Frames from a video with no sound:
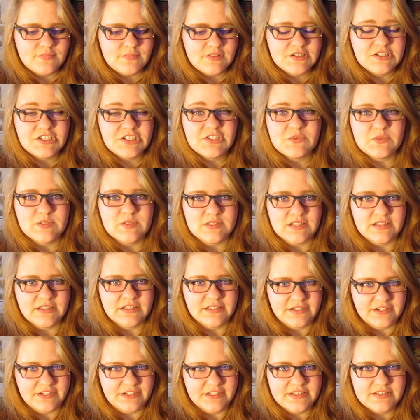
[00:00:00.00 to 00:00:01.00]
she was
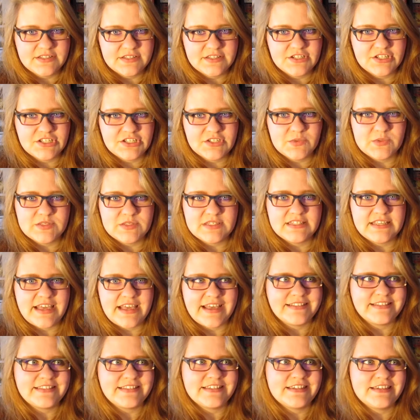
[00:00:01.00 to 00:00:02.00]
hilarious. She was
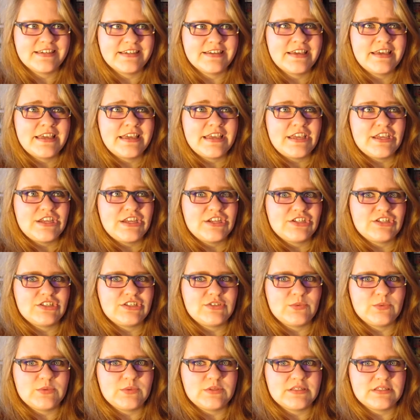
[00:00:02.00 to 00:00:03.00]
sassy.
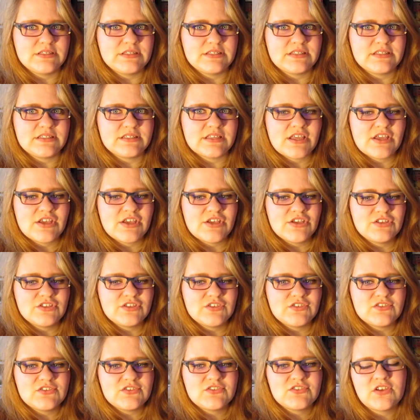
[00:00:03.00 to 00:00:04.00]
She was
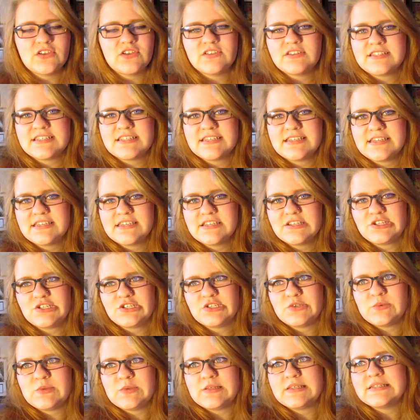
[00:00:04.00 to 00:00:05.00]
salty.
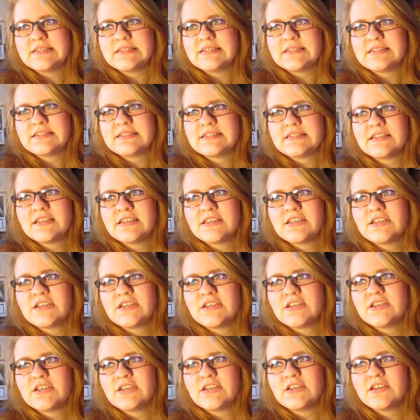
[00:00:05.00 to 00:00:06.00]
She was
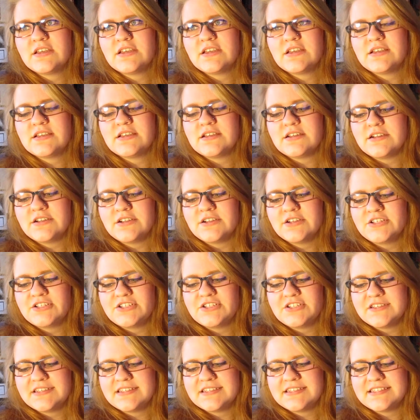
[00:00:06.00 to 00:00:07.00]

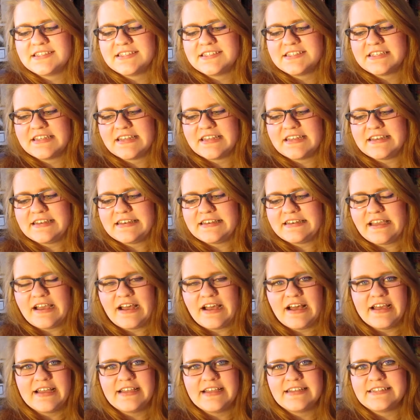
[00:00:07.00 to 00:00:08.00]
just
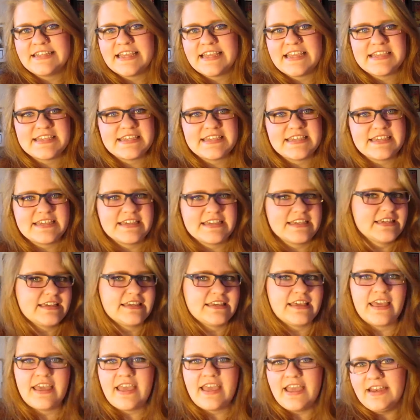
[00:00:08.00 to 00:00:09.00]
not taking
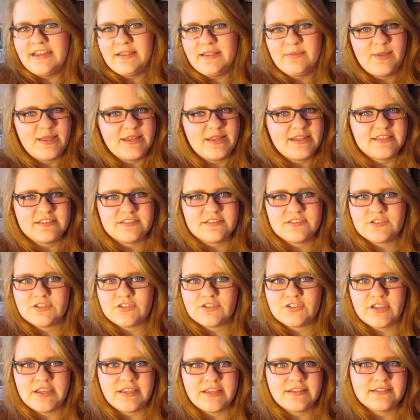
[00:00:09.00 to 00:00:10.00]
anybody's
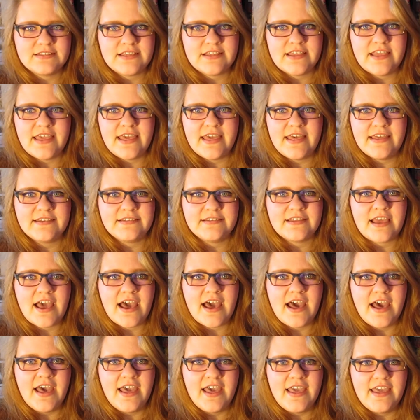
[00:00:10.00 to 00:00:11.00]
shit, and
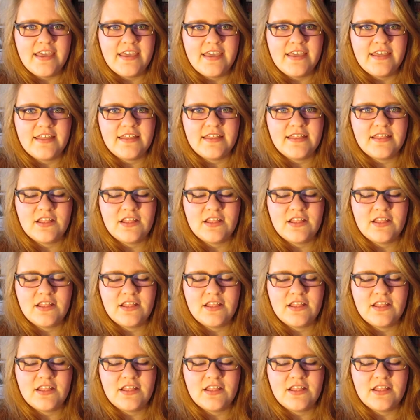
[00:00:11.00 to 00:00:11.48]
I